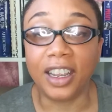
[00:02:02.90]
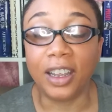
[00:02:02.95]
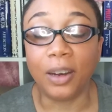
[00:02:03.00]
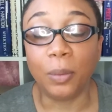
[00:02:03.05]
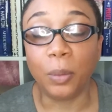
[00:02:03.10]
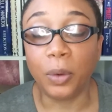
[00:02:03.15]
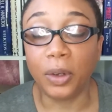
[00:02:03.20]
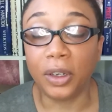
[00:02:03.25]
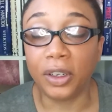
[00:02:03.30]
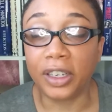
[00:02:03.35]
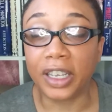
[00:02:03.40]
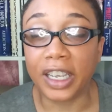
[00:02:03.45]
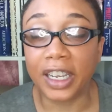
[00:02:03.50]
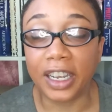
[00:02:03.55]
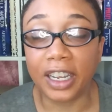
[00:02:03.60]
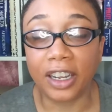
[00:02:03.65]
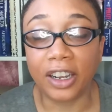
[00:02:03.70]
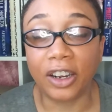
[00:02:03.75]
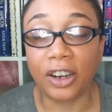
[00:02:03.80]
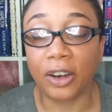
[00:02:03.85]
it will get
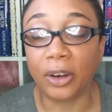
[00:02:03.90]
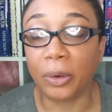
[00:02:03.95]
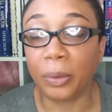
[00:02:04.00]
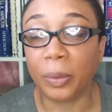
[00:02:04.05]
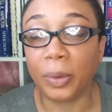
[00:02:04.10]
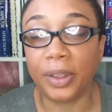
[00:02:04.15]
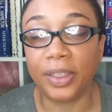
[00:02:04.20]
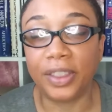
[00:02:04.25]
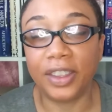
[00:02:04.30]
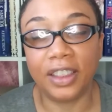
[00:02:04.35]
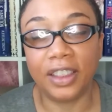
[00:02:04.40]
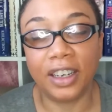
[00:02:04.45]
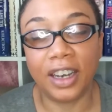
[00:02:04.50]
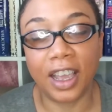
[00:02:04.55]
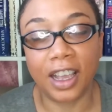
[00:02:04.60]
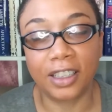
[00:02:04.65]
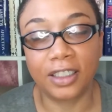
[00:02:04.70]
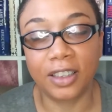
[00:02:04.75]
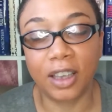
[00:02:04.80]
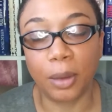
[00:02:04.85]
here within the
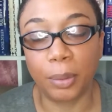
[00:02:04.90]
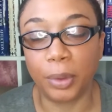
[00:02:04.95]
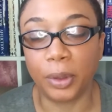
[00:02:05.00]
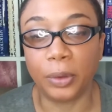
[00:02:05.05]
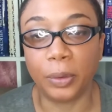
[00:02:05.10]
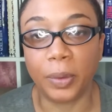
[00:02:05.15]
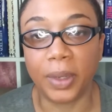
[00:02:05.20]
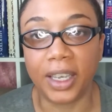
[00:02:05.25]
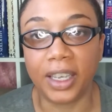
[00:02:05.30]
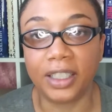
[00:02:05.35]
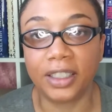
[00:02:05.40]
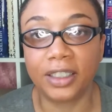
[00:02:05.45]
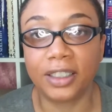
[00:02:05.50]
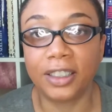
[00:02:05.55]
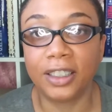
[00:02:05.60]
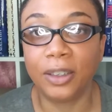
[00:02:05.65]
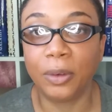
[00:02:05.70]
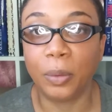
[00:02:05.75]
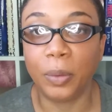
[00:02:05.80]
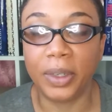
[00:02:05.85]
next couple of
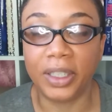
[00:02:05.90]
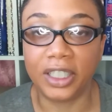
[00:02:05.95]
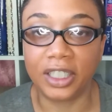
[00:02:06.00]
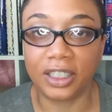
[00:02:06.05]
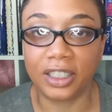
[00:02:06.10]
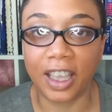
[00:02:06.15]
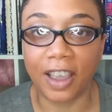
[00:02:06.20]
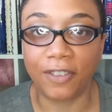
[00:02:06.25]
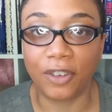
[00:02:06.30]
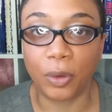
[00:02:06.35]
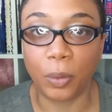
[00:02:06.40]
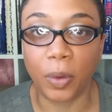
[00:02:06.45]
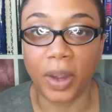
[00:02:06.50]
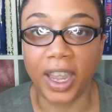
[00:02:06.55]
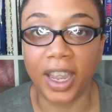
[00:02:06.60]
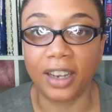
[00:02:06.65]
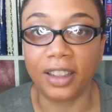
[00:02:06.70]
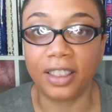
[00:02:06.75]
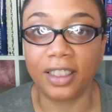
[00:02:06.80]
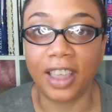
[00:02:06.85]
weeks. We just have to
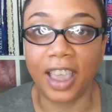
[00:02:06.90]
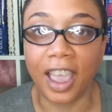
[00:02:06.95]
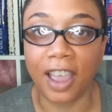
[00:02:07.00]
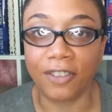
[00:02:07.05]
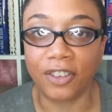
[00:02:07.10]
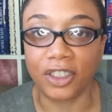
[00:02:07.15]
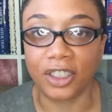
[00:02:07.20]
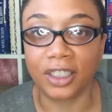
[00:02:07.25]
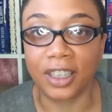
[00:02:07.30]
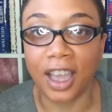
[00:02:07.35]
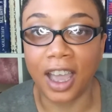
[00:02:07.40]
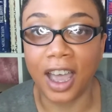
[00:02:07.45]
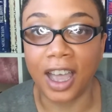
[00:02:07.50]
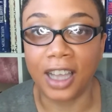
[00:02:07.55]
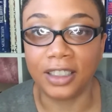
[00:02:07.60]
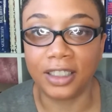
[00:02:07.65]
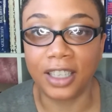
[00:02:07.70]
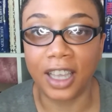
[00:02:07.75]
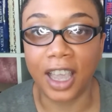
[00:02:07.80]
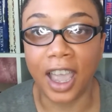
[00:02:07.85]
wait. They have to
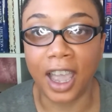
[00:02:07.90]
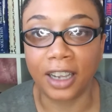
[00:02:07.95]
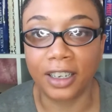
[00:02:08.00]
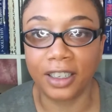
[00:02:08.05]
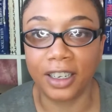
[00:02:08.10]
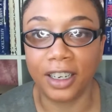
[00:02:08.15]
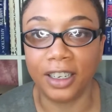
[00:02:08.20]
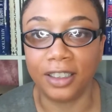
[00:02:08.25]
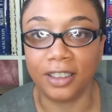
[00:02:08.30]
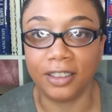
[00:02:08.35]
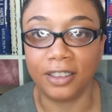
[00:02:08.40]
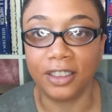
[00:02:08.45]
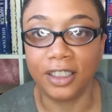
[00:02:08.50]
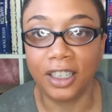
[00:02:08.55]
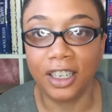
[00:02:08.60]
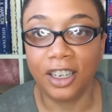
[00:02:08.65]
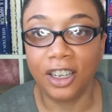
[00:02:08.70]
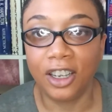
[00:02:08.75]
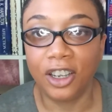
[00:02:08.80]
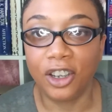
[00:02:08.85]
contact and
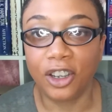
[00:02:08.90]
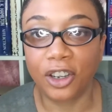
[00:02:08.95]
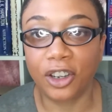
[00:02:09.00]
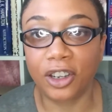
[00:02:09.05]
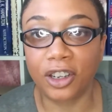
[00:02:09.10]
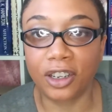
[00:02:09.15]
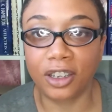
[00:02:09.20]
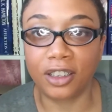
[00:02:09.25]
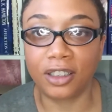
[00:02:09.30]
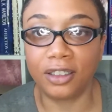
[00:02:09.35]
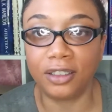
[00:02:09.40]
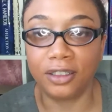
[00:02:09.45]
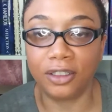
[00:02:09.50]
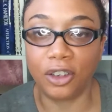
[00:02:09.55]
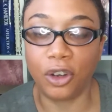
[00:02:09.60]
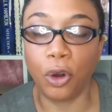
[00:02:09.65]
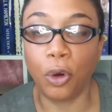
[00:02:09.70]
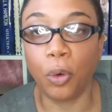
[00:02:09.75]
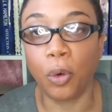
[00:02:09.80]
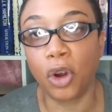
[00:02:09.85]

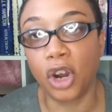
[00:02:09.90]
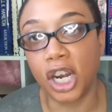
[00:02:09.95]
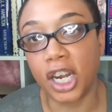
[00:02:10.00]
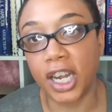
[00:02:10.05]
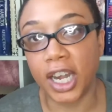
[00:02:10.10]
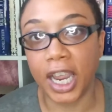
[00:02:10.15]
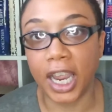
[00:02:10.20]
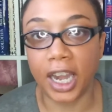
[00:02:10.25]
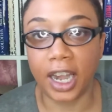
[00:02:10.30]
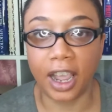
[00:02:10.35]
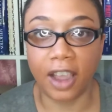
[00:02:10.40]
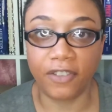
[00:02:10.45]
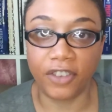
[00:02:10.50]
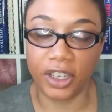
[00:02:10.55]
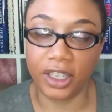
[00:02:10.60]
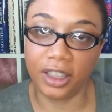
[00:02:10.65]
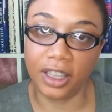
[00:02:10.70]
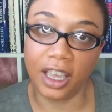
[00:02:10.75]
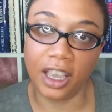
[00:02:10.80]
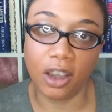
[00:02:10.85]
coordinate
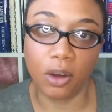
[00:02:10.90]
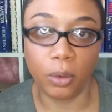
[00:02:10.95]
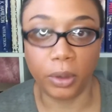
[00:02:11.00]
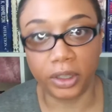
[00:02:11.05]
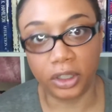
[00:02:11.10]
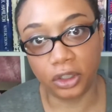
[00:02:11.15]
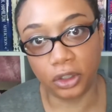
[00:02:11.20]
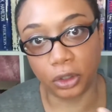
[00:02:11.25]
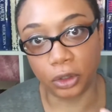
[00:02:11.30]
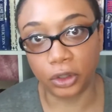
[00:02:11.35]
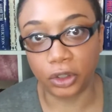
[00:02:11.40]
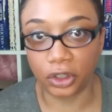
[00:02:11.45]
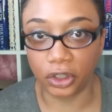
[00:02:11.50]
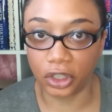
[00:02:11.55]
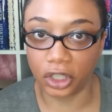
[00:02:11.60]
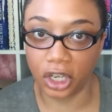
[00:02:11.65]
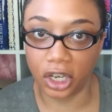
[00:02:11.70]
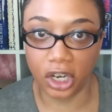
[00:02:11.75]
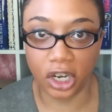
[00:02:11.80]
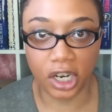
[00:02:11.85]
everything with Social
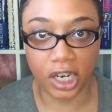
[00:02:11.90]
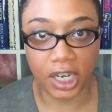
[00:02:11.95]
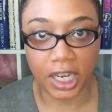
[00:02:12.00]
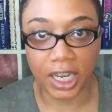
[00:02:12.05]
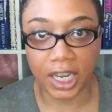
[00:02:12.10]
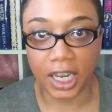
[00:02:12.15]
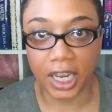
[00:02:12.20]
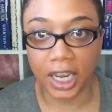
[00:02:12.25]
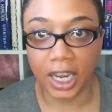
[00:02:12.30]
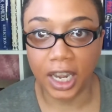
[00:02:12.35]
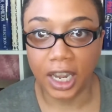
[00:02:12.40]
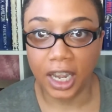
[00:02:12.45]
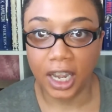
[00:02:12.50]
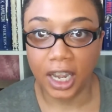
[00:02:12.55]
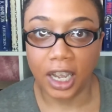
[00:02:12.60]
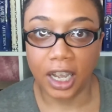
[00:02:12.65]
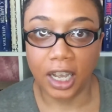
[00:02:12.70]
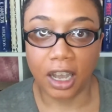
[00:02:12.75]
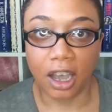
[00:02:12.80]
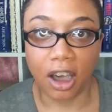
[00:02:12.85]
Security
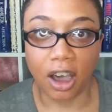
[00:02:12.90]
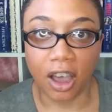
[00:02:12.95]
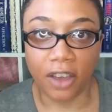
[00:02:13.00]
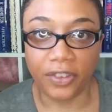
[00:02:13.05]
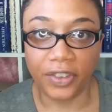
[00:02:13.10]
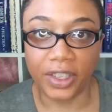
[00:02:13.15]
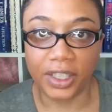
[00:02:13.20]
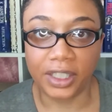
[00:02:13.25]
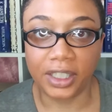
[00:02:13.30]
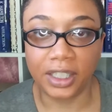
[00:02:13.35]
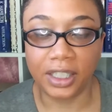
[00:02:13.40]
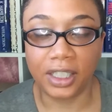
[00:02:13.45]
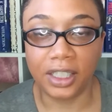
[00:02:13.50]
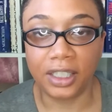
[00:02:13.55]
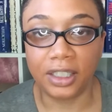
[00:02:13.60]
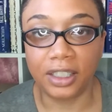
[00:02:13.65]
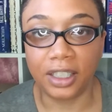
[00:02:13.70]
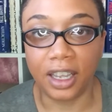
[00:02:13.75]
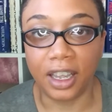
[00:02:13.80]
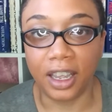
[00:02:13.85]

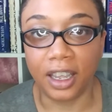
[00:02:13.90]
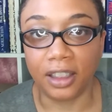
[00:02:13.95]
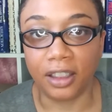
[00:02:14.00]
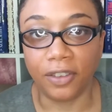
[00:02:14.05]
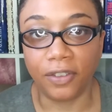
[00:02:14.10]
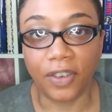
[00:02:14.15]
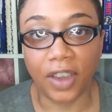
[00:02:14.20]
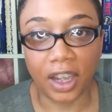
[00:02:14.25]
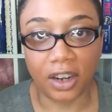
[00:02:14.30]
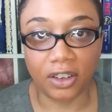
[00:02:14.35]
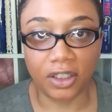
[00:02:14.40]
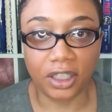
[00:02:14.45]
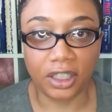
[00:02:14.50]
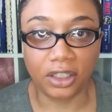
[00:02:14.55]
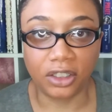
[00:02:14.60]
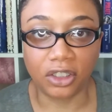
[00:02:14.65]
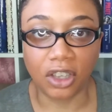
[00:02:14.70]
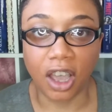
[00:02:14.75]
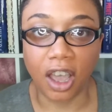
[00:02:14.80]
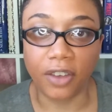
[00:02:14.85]
offices and the
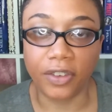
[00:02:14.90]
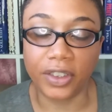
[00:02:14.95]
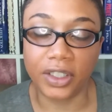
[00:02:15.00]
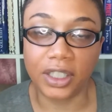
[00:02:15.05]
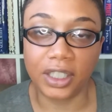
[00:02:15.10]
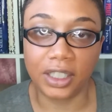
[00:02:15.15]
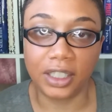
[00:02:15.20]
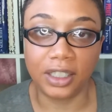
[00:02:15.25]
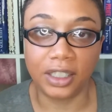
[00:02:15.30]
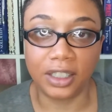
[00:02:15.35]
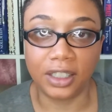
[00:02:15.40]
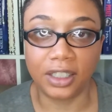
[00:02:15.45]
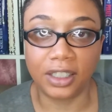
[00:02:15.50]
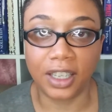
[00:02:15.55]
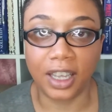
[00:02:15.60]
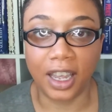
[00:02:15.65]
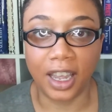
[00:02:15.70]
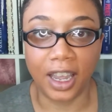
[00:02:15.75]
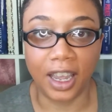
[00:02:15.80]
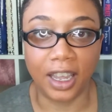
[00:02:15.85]
veterans offices
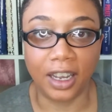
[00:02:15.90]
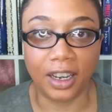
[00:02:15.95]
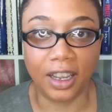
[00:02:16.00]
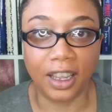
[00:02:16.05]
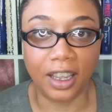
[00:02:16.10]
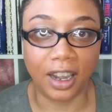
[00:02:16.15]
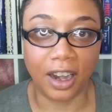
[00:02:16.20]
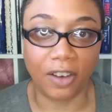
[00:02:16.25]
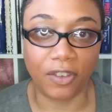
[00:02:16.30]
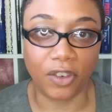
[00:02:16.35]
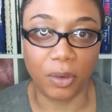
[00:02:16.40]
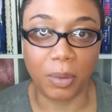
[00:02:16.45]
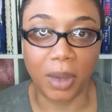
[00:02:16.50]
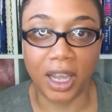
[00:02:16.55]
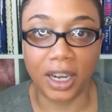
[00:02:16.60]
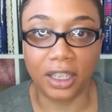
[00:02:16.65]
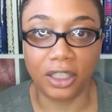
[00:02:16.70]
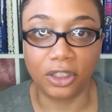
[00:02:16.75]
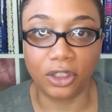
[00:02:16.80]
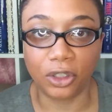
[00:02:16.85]
and get
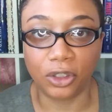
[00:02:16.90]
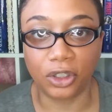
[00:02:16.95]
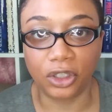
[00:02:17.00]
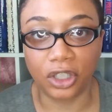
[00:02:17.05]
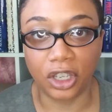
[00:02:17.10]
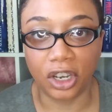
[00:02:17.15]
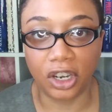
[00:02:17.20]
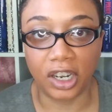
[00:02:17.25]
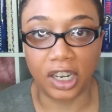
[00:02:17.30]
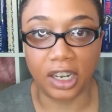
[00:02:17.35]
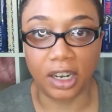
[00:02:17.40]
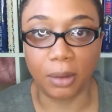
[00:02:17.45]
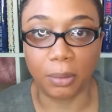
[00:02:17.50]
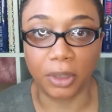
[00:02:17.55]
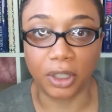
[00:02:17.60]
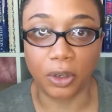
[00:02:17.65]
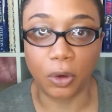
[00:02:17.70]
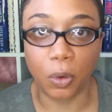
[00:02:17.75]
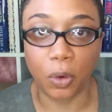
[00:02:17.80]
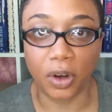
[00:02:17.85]
everybody's Social Security
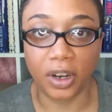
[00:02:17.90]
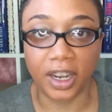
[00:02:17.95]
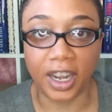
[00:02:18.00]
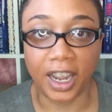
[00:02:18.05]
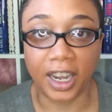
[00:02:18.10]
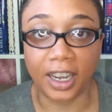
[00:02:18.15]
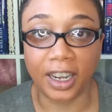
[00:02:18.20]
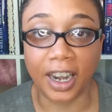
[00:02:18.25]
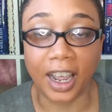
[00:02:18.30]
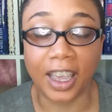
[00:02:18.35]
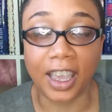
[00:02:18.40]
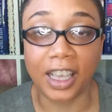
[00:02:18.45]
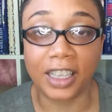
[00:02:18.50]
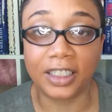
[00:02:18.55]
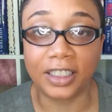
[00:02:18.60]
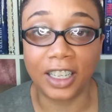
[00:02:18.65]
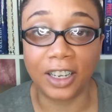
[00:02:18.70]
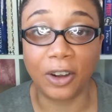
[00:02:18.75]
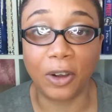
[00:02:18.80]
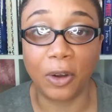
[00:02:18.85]
number coordinated. I
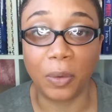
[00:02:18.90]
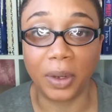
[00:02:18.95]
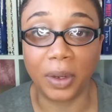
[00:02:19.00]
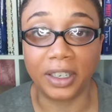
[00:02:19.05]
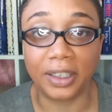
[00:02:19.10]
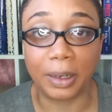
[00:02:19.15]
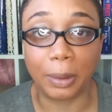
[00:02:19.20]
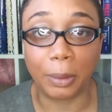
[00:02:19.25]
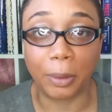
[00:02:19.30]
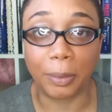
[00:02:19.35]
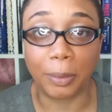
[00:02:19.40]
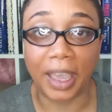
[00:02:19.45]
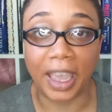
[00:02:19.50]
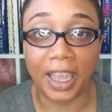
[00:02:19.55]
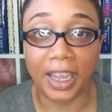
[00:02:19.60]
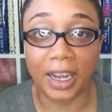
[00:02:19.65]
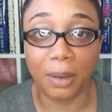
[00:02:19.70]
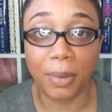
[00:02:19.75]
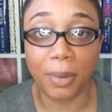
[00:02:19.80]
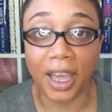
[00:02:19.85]
guess they don't want to double
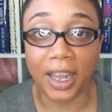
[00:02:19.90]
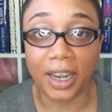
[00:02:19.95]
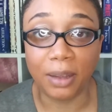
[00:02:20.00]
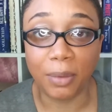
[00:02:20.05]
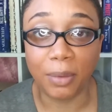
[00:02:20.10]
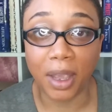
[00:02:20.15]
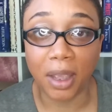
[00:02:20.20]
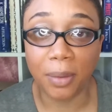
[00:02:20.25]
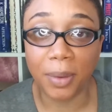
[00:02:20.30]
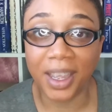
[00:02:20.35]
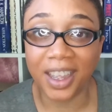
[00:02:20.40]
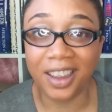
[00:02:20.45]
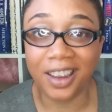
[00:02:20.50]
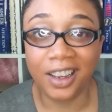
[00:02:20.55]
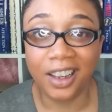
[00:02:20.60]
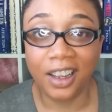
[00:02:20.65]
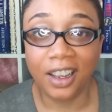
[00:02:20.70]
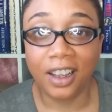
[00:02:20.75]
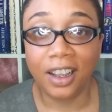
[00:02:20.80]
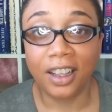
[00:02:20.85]
pay anybody, maybe.
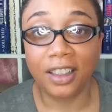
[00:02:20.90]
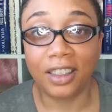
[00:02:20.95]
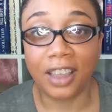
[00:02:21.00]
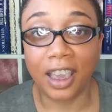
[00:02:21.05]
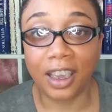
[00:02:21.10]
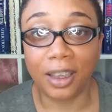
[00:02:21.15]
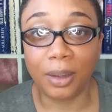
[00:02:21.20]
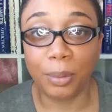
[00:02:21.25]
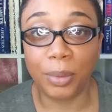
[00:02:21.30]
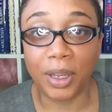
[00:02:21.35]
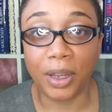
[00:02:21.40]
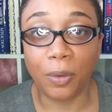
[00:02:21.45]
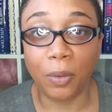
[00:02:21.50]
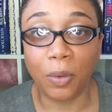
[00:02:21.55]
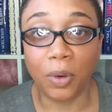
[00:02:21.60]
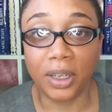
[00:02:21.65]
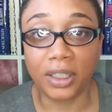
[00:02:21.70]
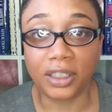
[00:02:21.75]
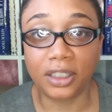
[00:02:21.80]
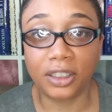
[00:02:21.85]
That could be
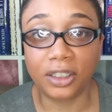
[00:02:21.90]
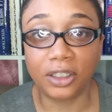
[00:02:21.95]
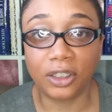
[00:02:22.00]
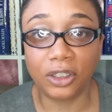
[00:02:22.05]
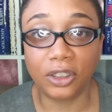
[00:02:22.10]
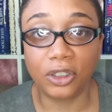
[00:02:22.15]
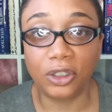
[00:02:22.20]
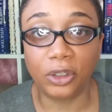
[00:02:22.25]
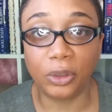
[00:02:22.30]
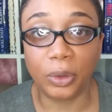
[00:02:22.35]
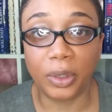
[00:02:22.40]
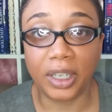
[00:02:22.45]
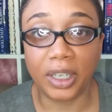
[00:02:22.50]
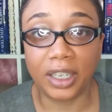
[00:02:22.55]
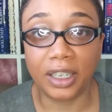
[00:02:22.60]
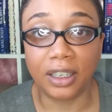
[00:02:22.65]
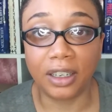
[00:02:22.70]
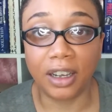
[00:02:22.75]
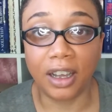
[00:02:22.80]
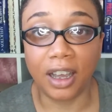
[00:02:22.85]
what's
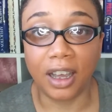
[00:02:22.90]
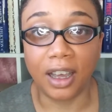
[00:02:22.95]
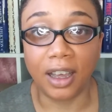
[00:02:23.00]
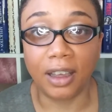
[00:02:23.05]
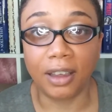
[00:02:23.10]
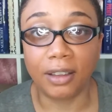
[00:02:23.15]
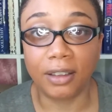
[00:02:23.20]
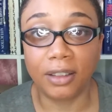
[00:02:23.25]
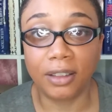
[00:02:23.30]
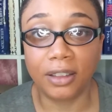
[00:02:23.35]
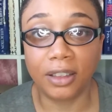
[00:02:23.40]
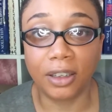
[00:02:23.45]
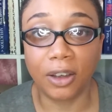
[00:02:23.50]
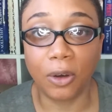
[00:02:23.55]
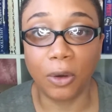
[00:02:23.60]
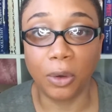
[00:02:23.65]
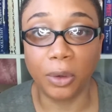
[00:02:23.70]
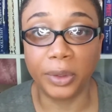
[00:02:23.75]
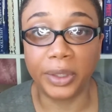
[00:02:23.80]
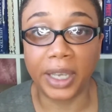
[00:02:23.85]
doing the
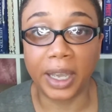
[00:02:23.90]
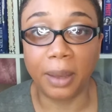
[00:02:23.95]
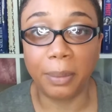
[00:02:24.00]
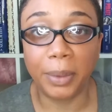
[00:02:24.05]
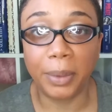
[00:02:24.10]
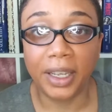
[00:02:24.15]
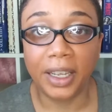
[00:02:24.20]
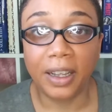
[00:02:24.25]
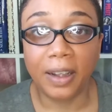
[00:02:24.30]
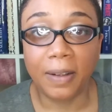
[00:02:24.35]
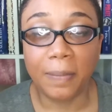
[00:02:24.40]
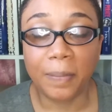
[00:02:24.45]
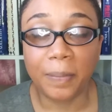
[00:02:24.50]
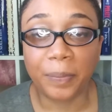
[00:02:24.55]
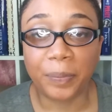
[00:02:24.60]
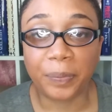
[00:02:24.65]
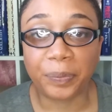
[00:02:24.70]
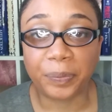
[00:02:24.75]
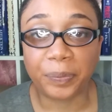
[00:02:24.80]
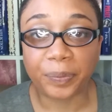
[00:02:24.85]
holdup.
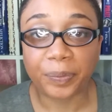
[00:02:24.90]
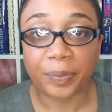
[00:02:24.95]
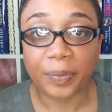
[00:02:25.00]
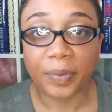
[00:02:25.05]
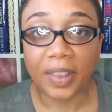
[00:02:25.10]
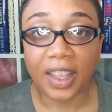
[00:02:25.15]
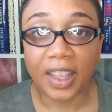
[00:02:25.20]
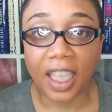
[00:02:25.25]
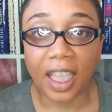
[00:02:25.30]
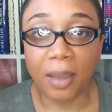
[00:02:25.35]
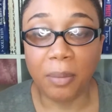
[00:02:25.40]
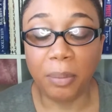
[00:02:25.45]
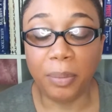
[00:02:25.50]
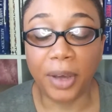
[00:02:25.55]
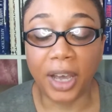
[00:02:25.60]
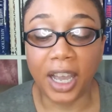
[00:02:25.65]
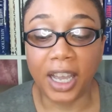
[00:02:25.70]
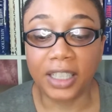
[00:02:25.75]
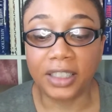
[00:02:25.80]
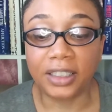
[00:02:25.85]

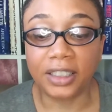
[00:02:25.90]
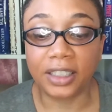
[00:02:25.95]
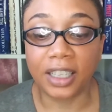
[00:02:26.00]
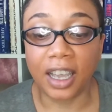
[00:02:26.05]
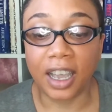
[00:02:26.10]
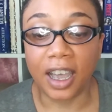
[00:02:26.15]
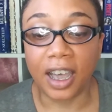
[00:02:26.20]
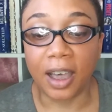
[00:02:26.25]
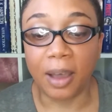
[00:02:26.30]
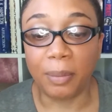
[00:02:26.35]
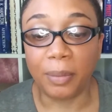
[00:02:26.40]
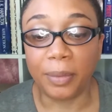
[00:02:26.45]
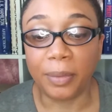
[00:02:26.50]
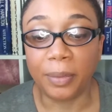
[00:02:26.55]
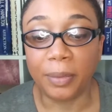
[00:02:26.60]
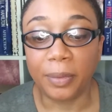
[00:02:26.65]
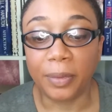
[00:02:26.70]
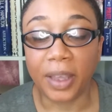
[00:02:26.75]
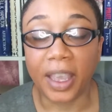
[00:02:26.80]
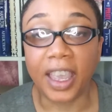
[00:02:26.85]
But
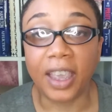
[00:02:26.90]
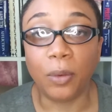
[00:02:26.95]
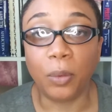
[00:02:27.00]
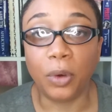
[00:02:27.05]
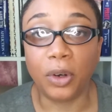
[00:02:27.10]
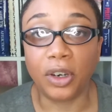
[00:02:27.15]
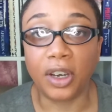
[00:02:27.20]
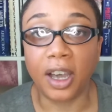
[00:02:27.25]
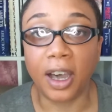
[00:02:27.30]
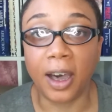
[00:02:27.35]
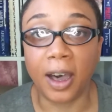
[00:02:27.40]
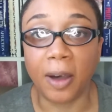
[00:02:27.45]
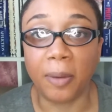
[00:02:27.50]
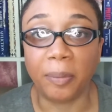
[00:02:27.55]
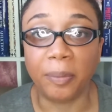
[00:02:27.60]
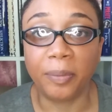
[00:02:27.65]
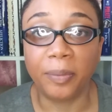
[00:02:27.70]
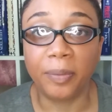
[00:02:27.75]
it will come.